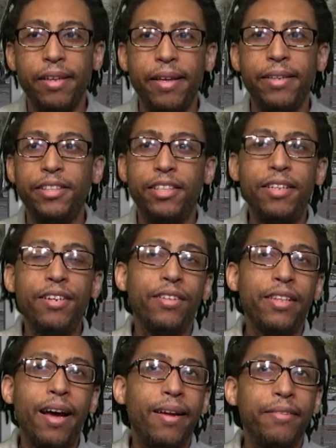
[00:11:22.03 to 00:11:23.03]
It's
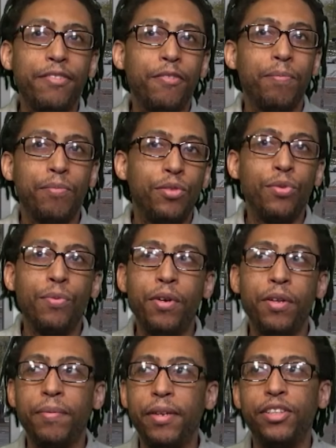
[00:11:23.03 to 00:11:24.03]
still not
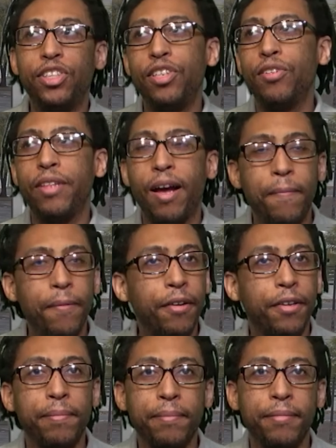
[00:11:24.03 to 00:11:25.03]

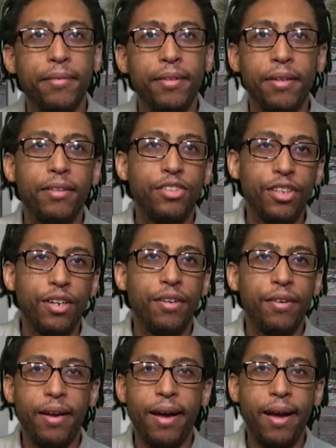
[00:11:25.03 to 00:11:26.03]
working.
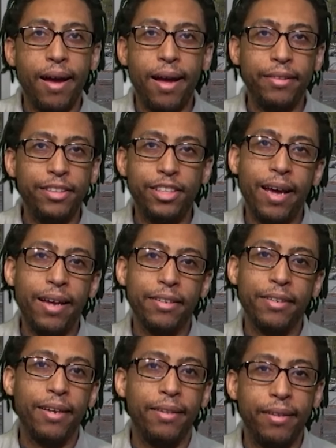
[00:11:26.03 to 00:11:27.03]
So I just had
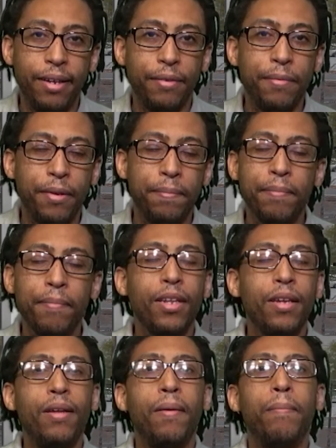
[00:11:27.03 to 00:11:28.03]
to get another one.
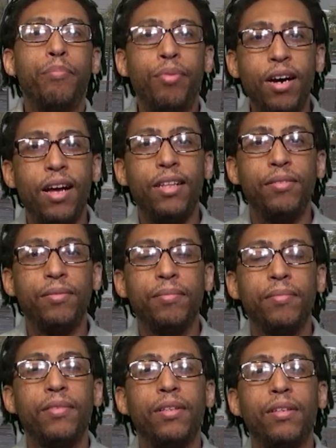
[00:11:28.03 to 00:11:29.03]
But
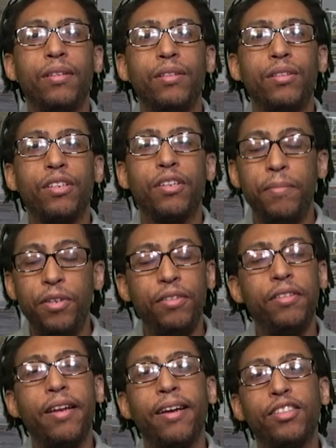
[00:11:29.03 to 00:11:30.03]
the
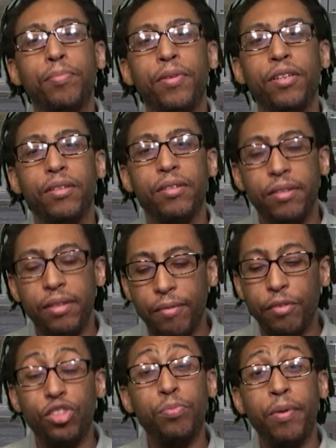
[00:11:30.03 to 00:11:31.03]
community has been
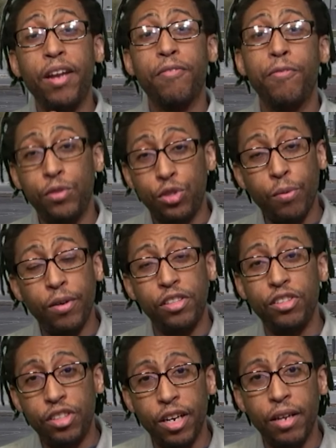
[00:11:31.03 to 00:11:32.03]
respectful
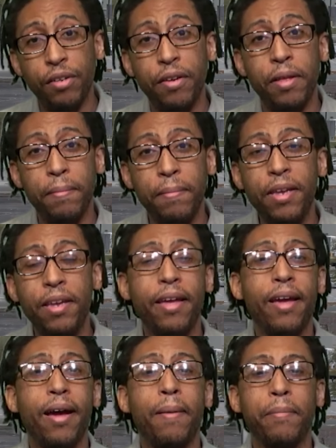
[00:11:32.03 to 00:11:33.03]
towards each other and
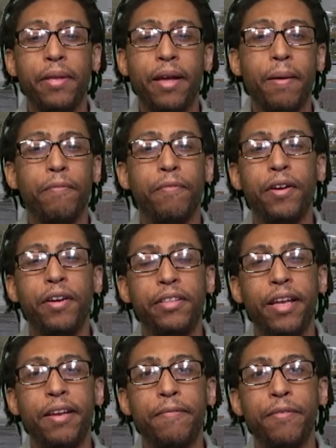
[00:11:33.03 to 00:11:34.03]
me, and I'm very
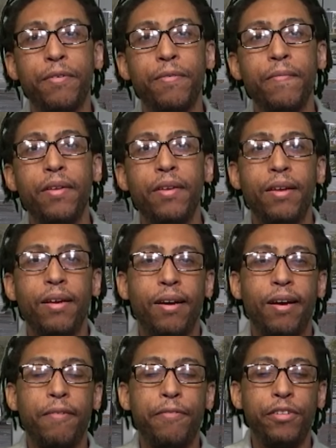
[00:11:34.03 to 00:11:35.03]
thankful
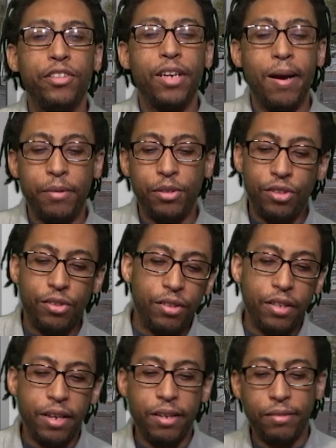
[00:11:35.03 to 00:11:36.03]
for this
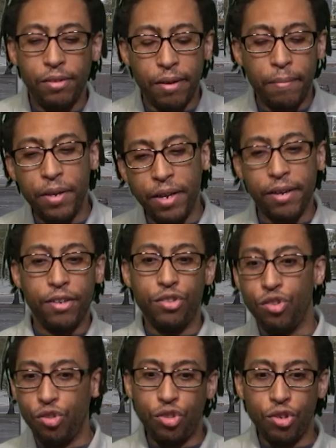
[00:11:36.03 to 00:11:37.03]
opportunity of being a
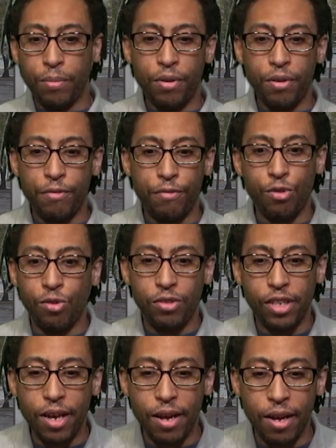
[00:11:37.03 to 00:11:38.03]
YouTuber
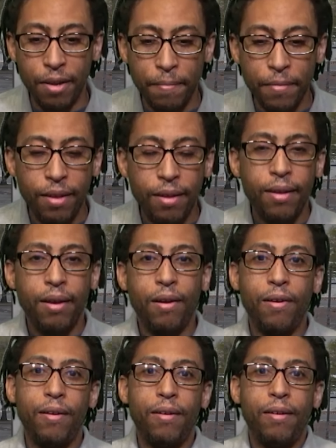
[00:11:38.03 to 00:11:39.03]
full time.
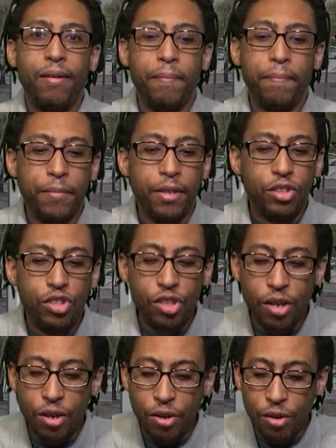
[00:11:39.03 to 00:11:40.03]

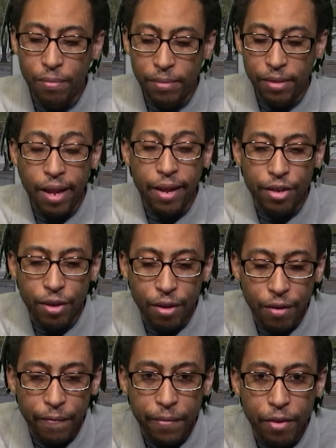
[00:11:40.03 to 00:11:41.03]
So thank
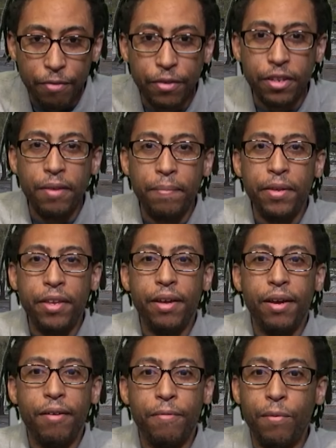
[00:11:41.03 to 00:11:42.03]
y'all for giving
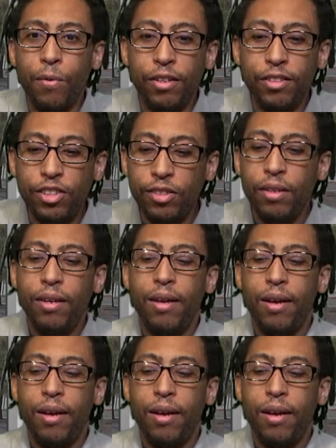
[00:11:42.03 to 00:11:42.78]
me a voice.